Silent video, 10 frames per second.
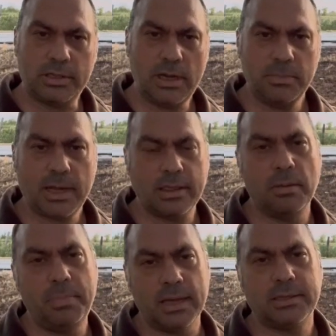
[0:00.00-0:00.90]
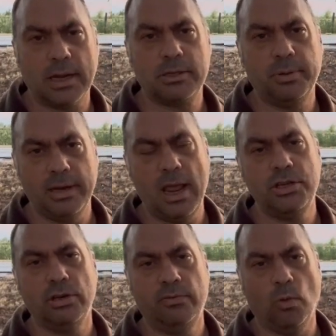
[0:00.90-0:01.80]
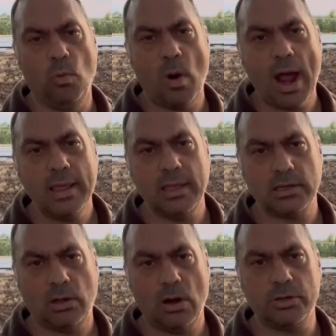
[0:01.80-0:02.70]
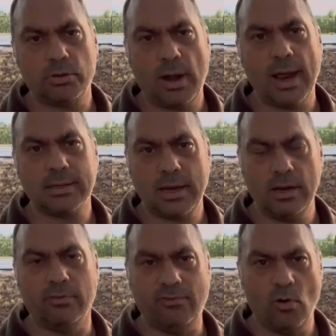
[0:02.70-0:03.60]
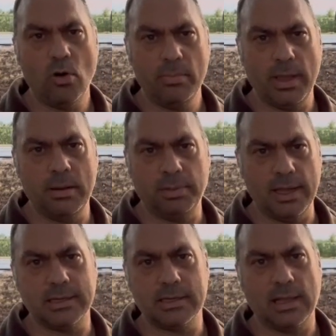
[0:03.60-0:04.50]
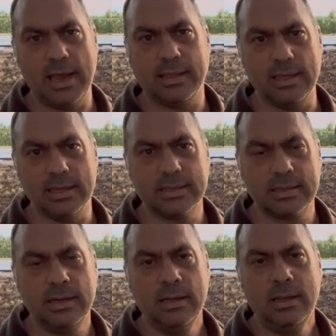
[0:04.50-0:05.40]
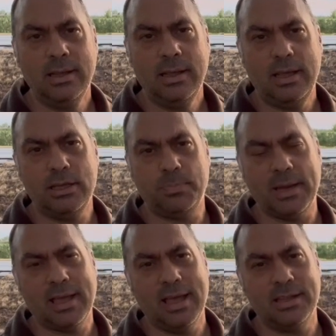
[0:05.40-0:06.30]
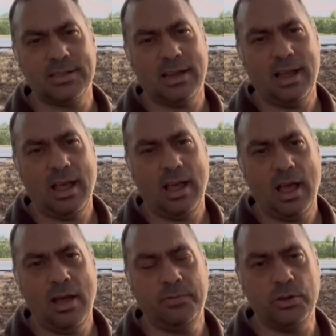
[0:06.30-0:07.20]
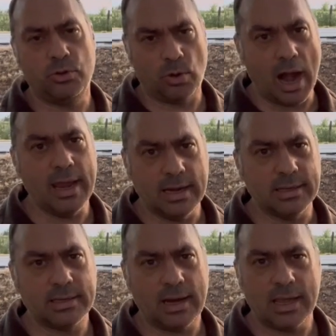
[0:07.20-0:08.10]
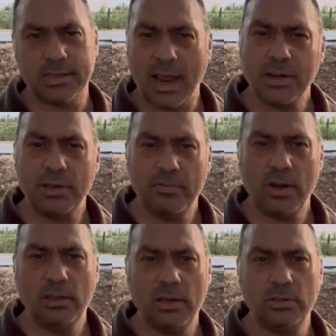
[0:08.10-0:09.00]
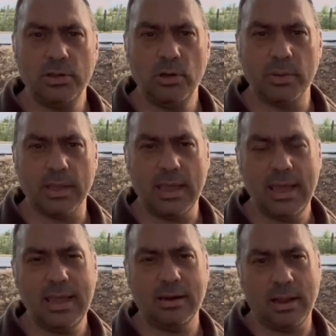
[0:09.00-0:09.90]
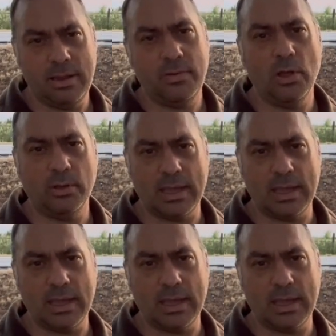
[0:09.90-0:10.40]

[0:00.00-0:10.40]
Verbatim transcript: it seems like the best explanation for why these large cracks tend to form in places like this is because of the dryness. It has actually very little to do with the heat, even though the